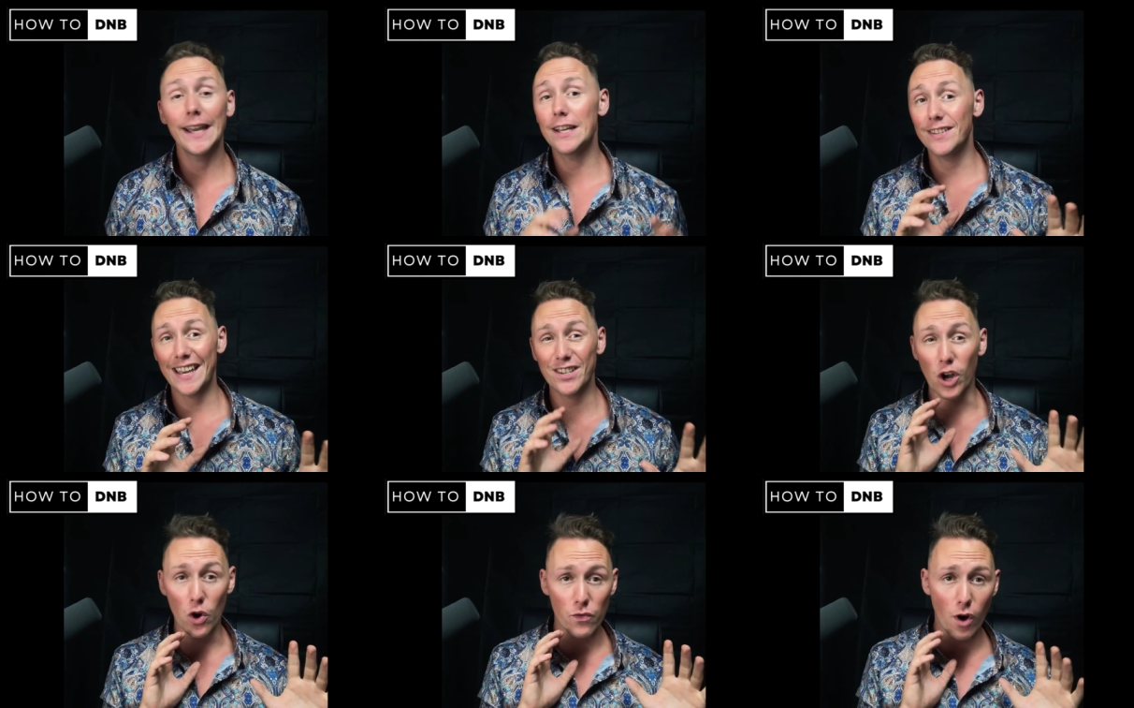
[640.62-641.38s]
contains
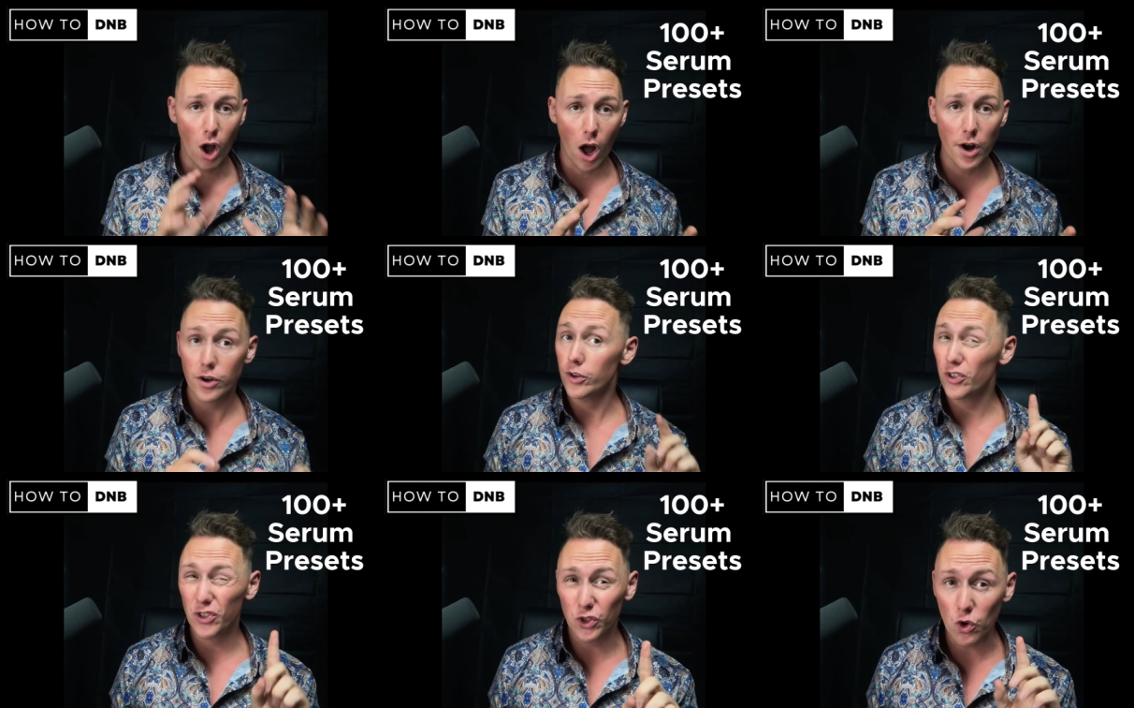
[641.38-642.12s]
over
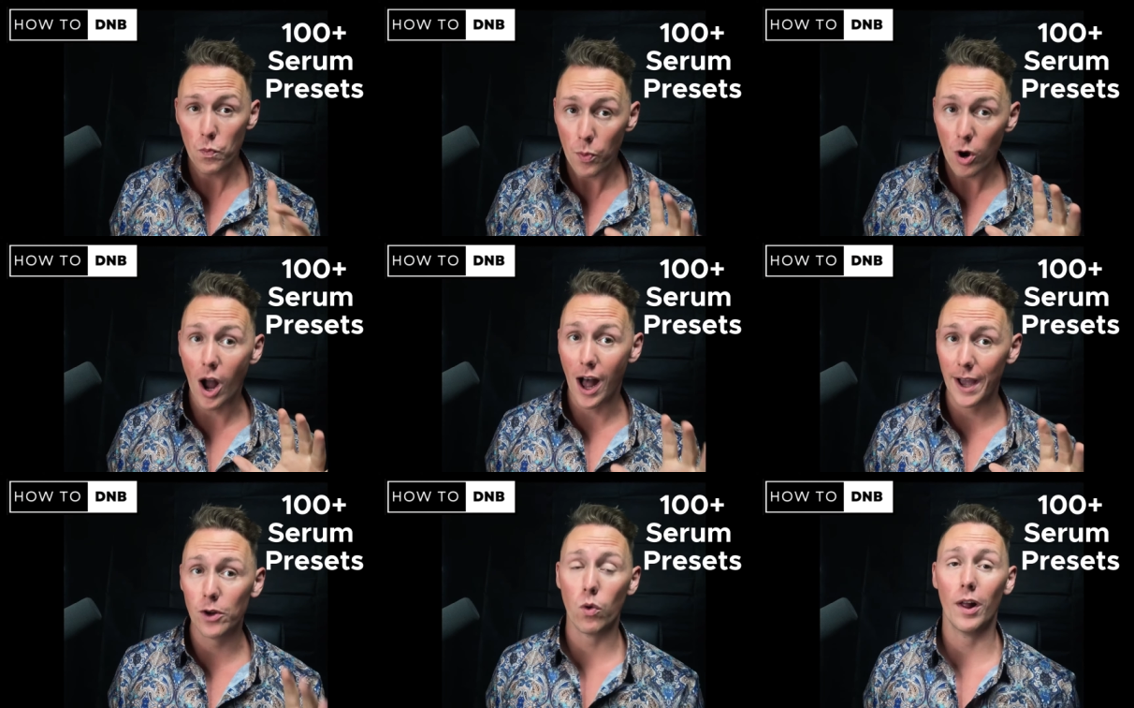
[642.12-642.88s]
100 super
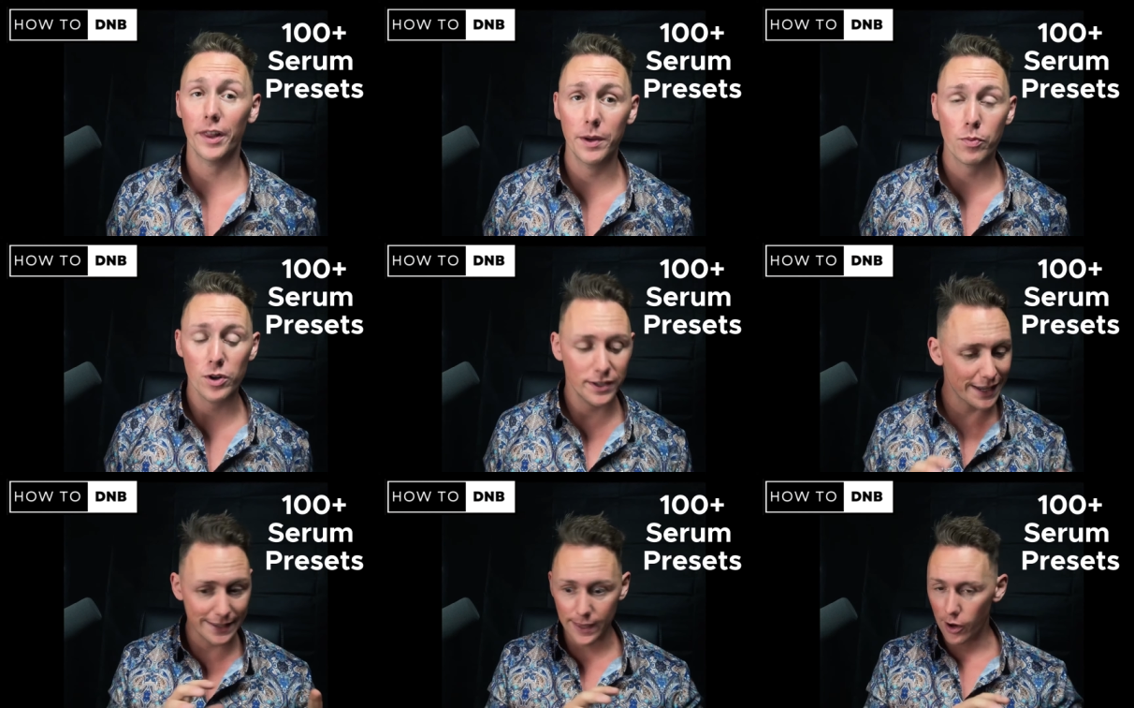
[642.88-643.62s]
high quality
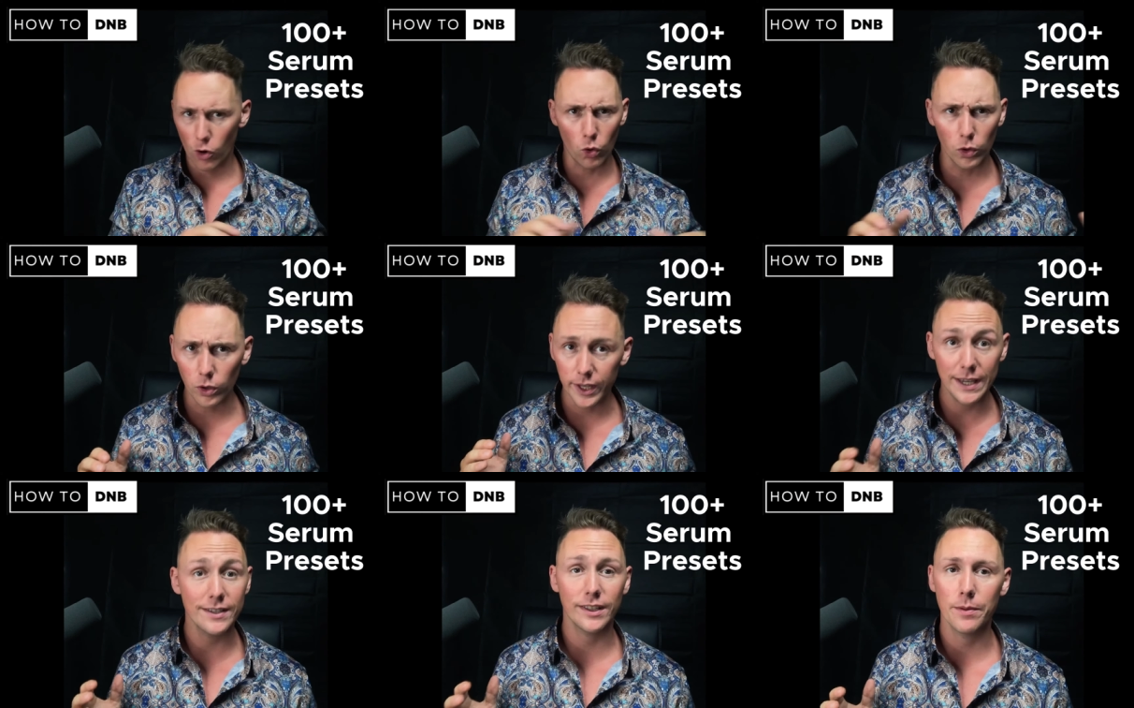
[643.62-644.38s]
presets that are all
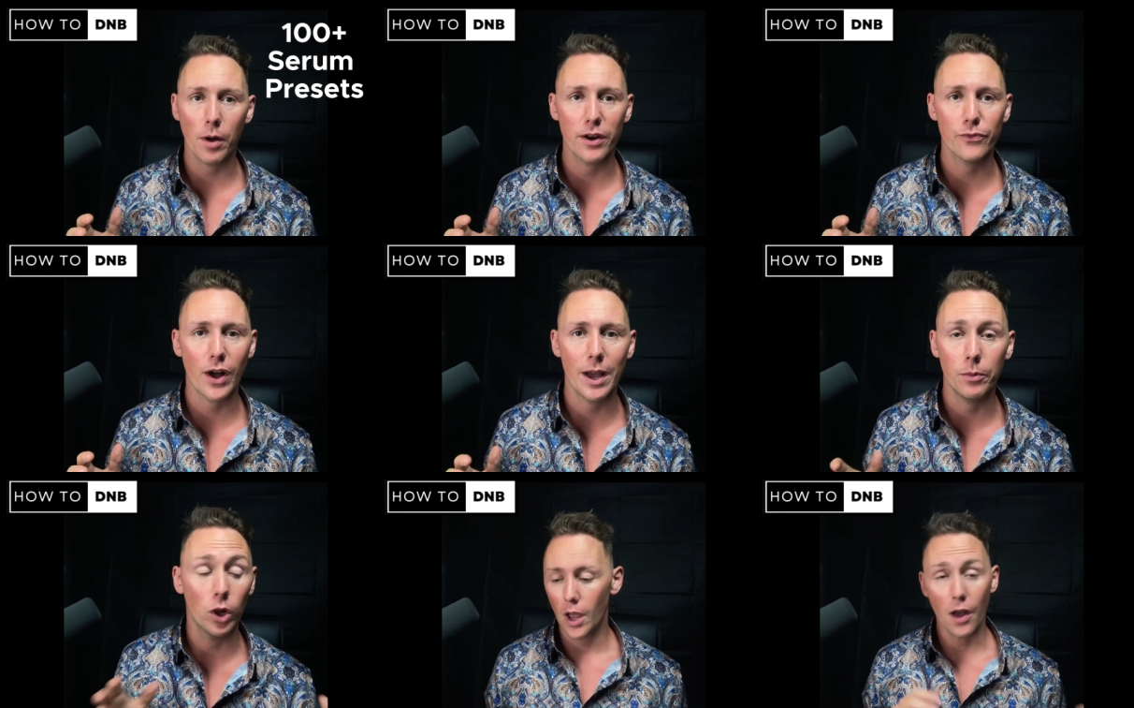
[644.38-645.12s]
easily
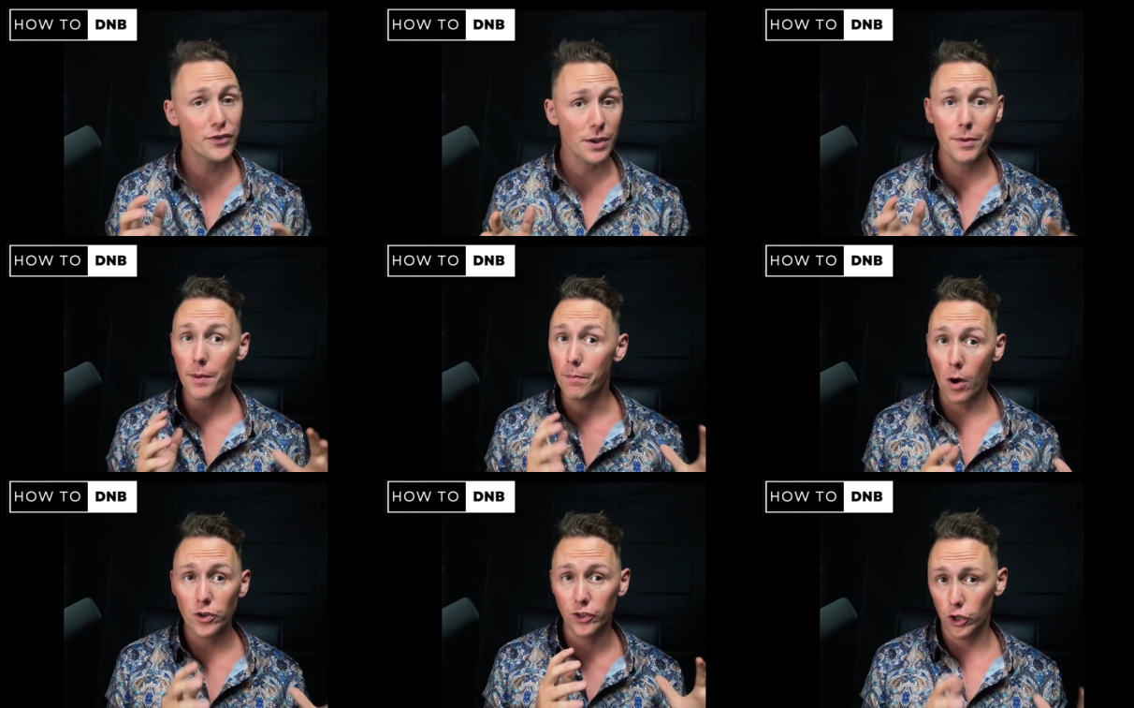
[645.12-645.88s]
modifiable of some of the
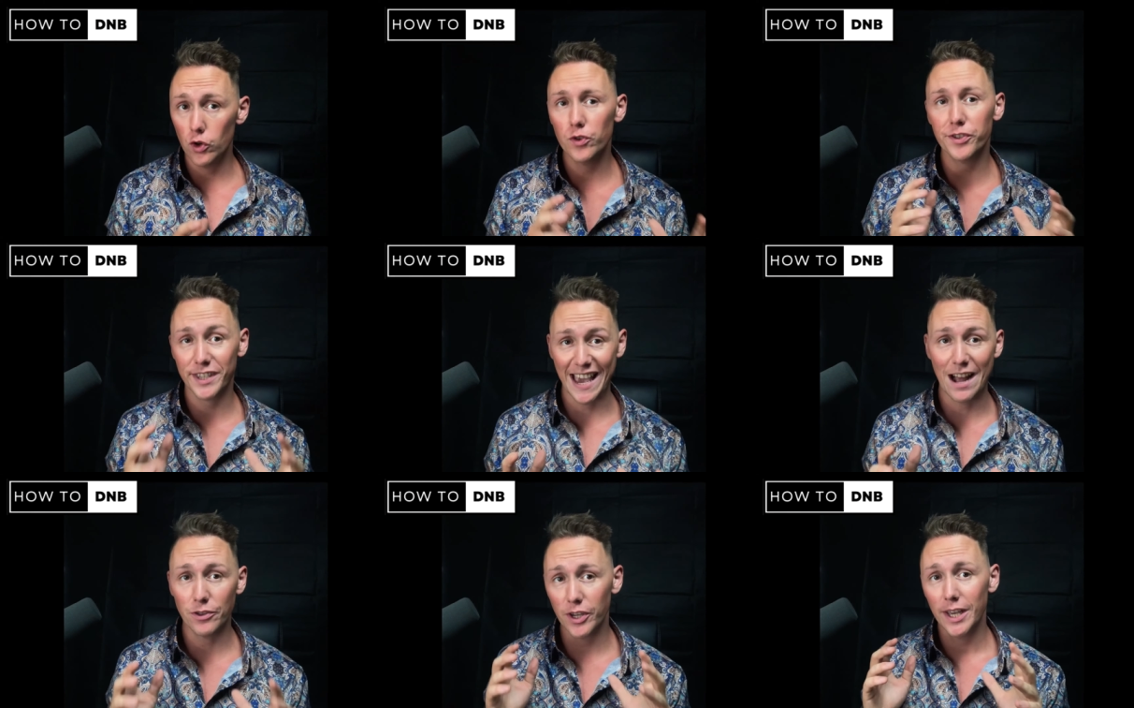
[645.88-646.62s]
most used
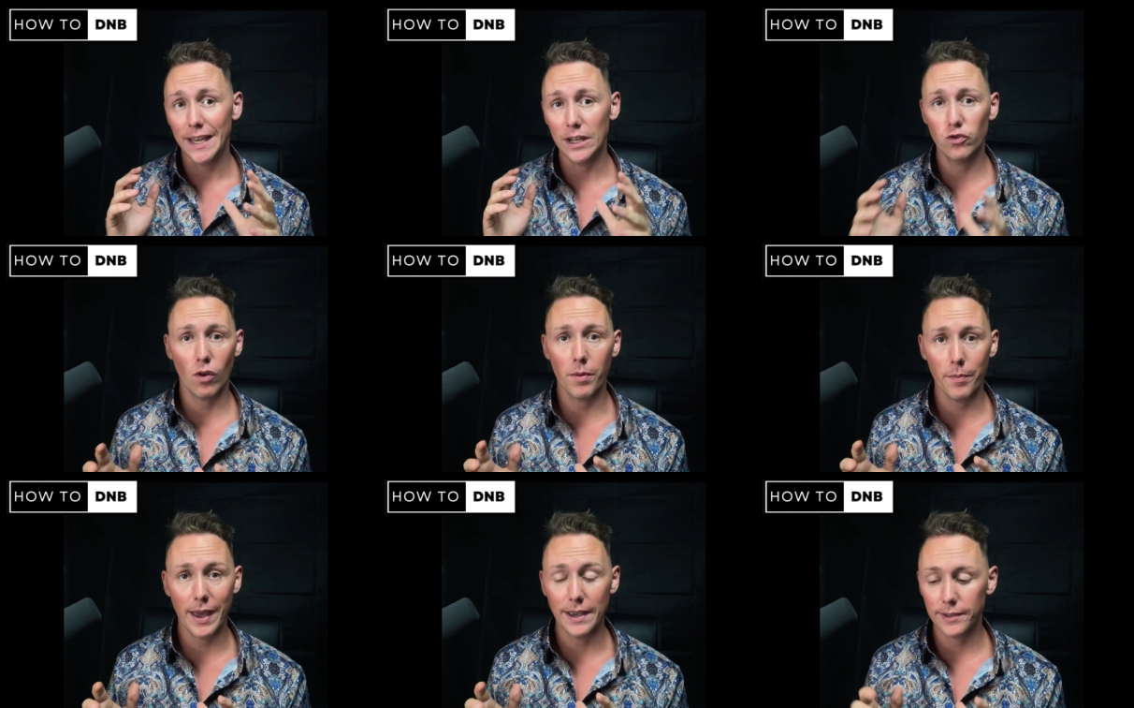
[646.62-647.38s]
sounds in drum
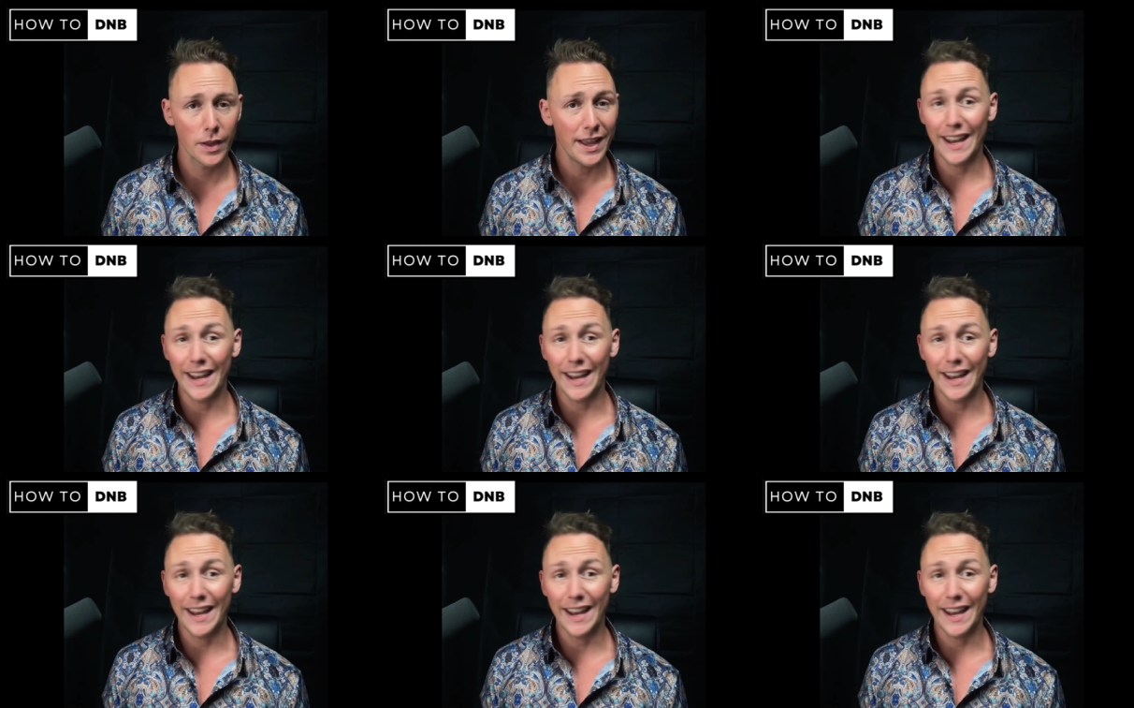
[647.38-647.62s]
and bass.